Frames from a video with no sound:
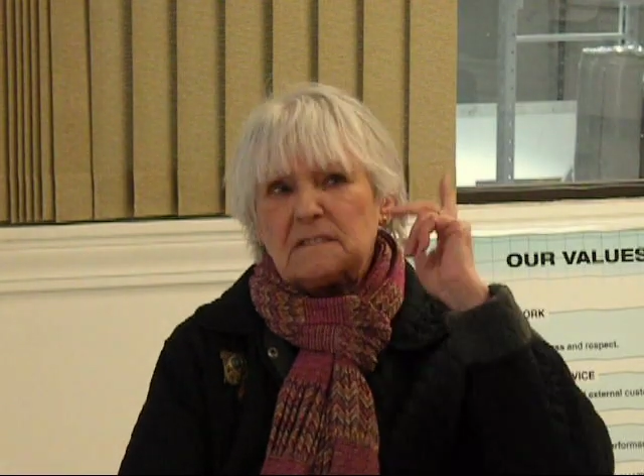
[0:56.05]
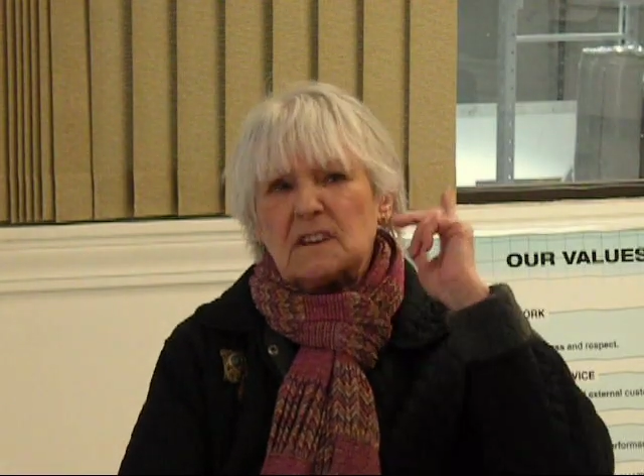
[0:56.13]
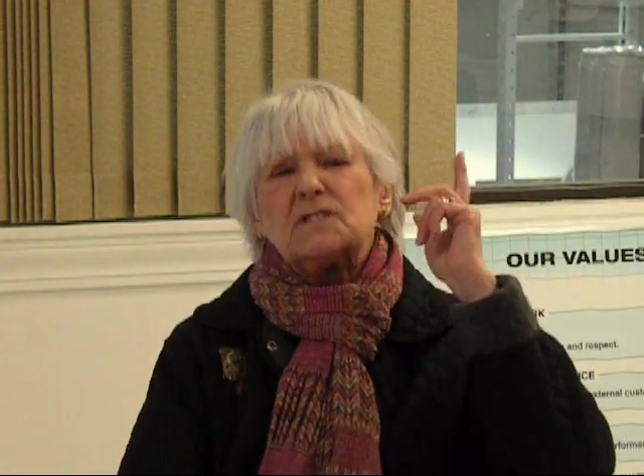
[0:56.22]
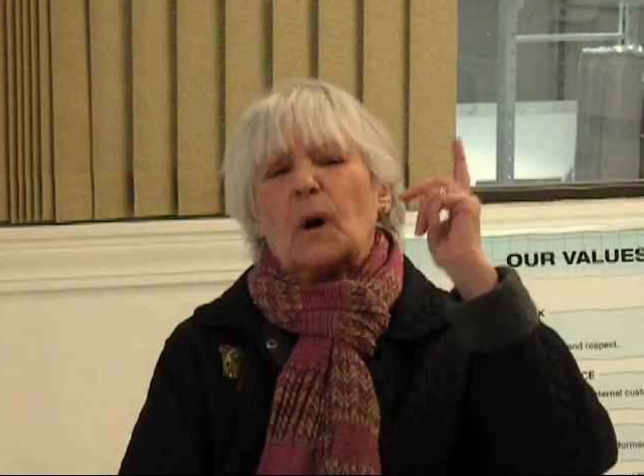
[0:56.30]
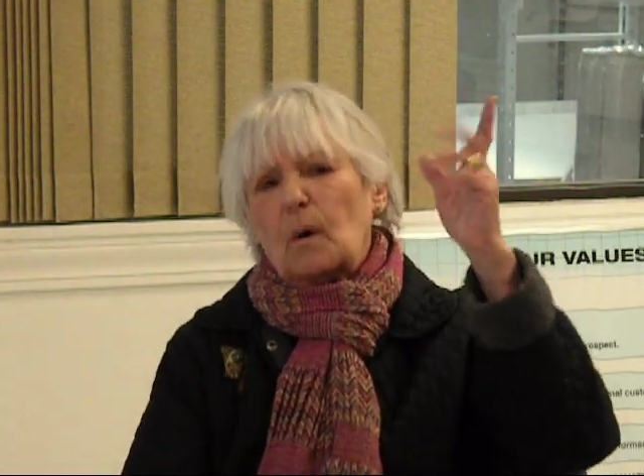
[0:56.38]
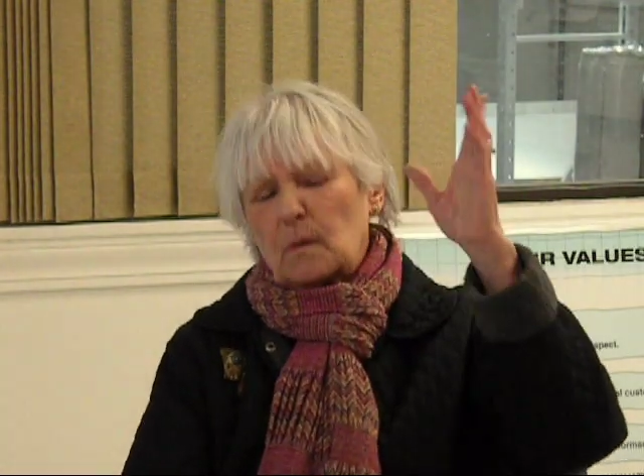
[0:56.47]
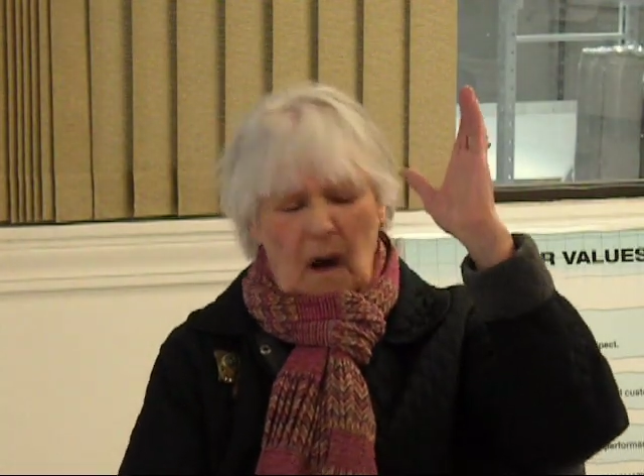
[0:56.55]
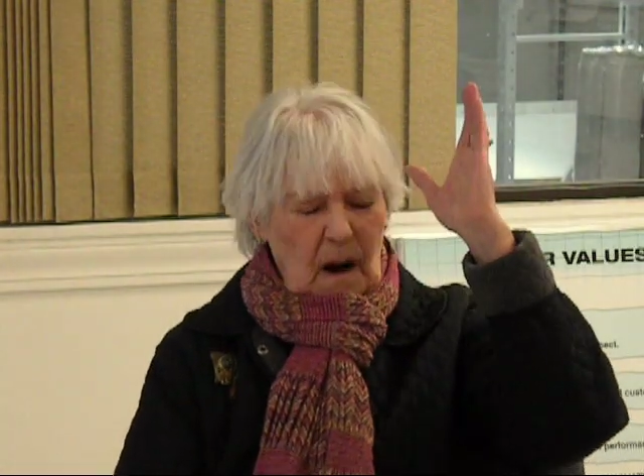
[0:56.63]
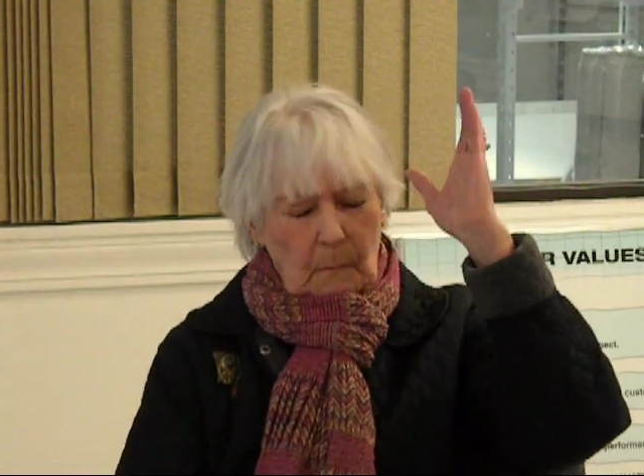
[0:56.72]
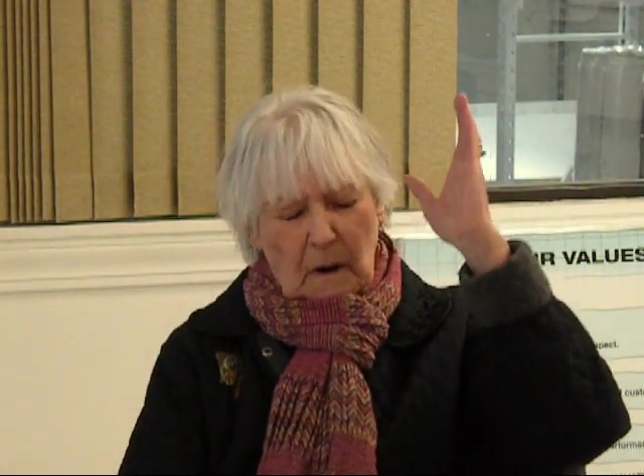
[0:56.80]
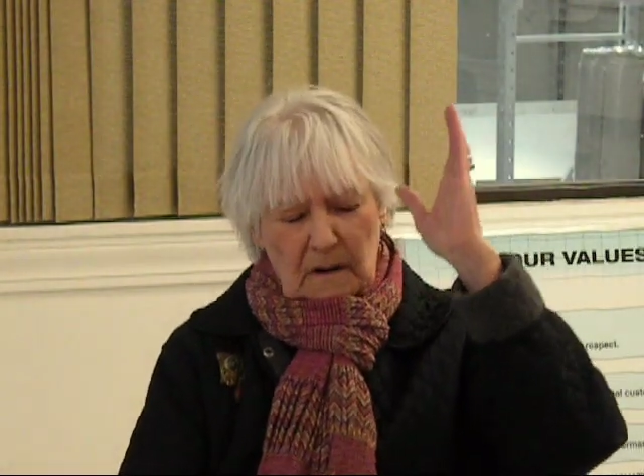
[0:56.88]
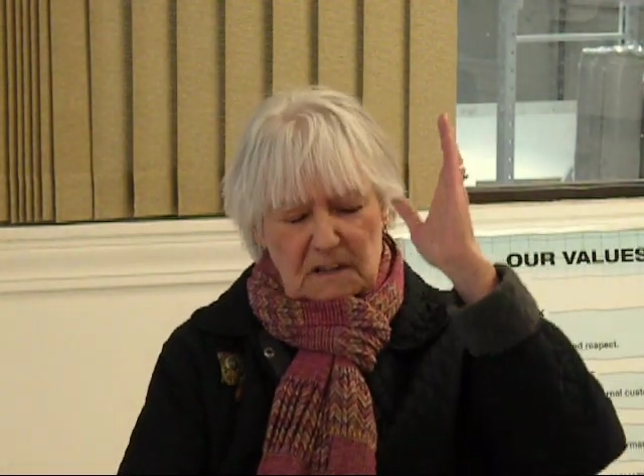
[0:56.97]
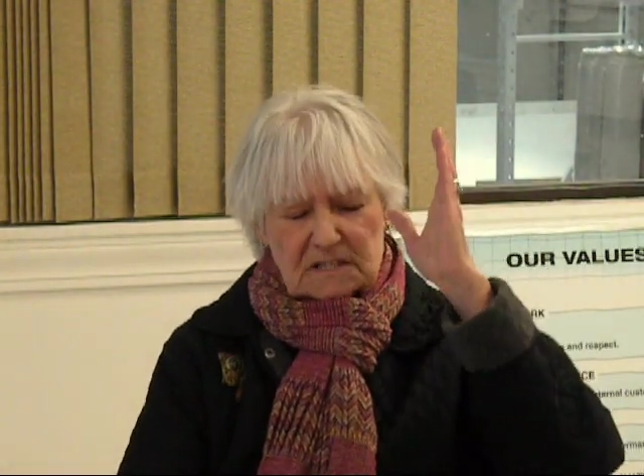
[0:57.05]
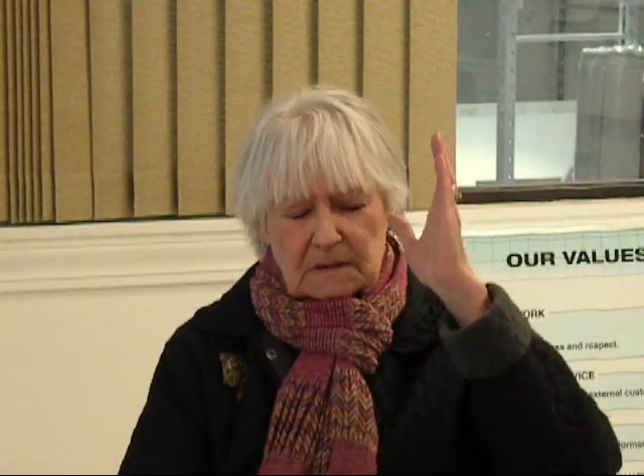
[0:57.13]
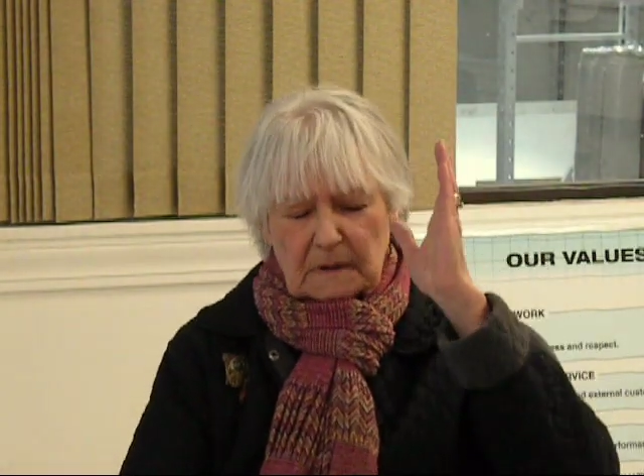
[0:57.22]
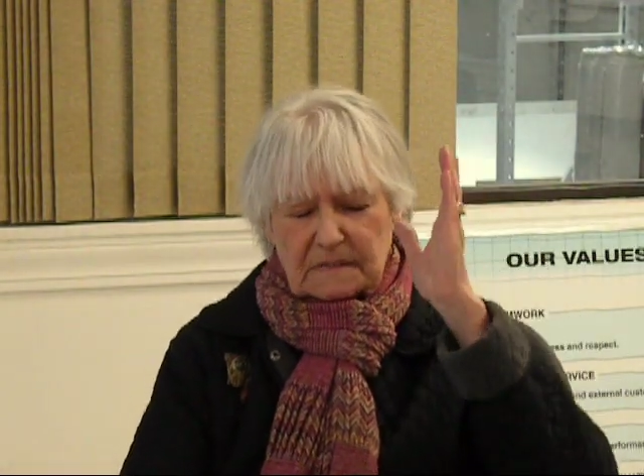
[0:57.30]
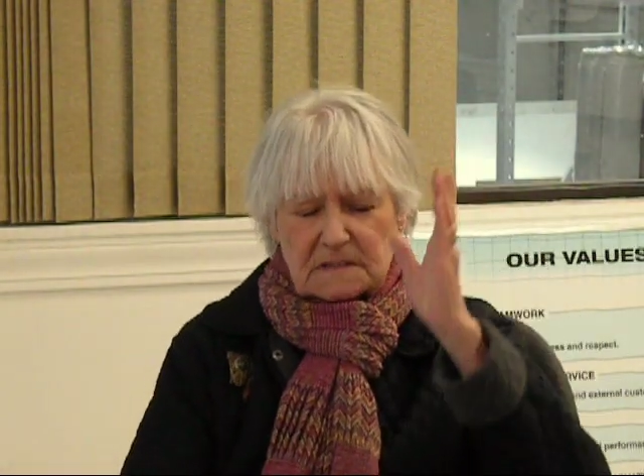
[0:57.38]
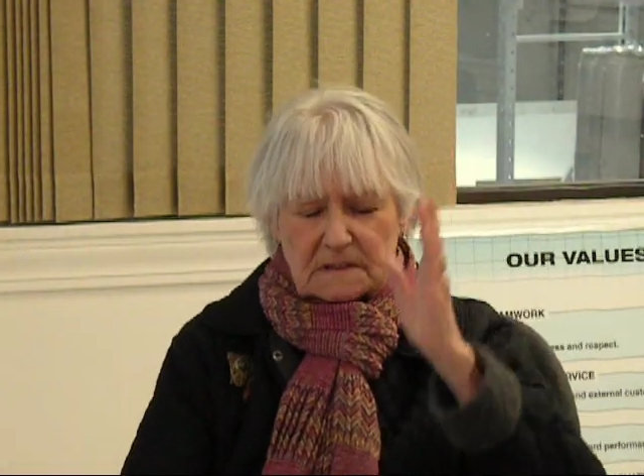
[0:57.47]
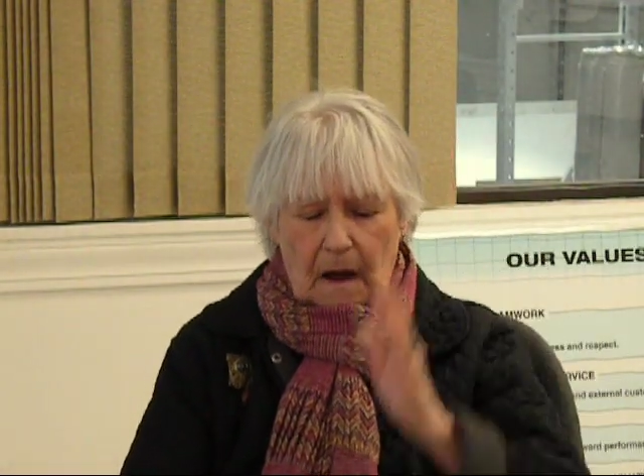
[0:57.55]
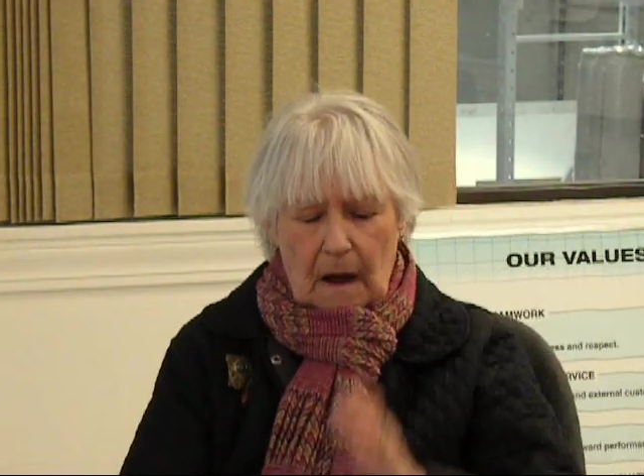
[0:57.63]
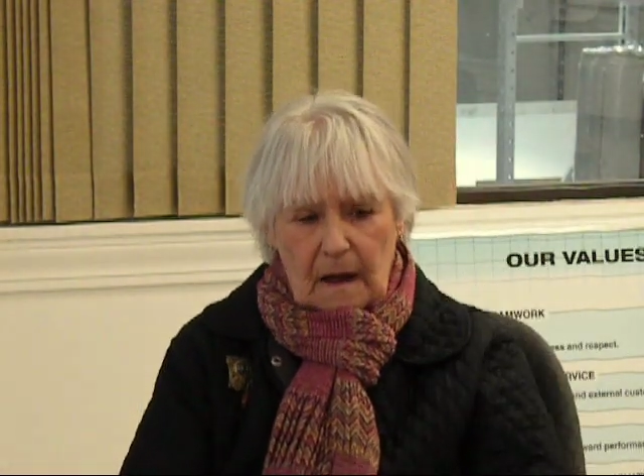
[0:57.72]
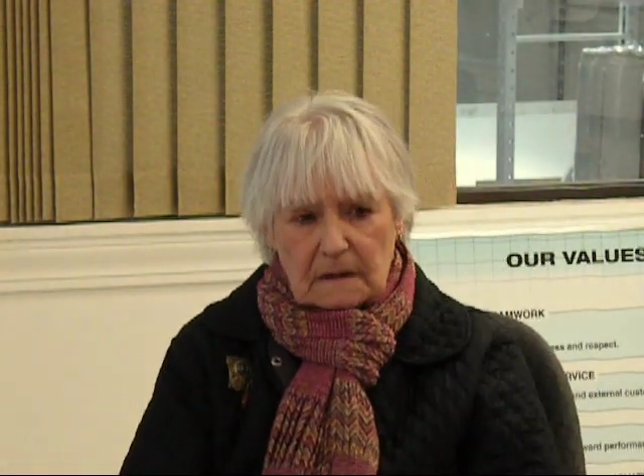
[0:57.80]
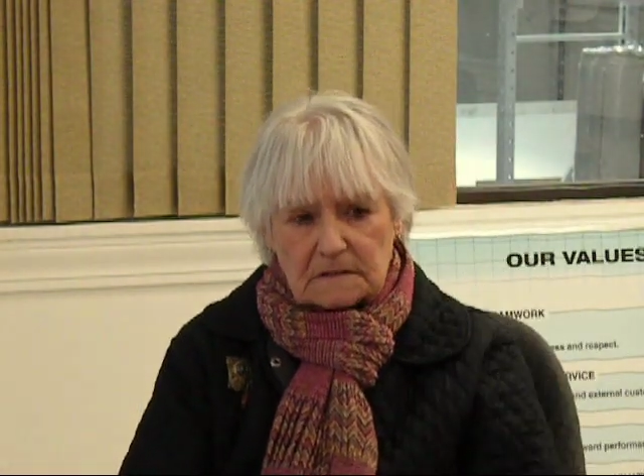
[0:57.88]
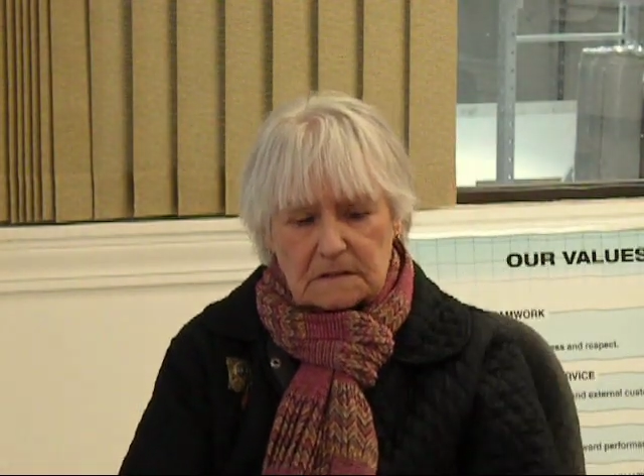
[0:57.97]
just hold on, I want to listen to what this
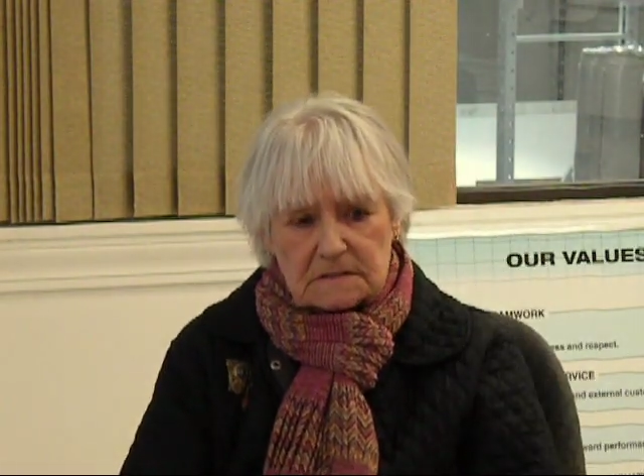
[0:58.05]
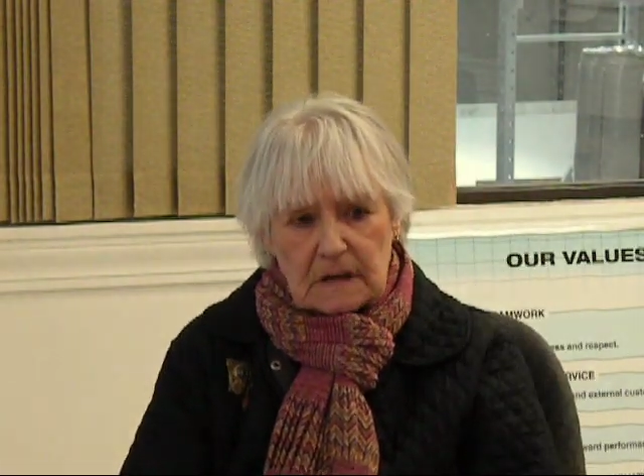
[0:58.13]
guy has to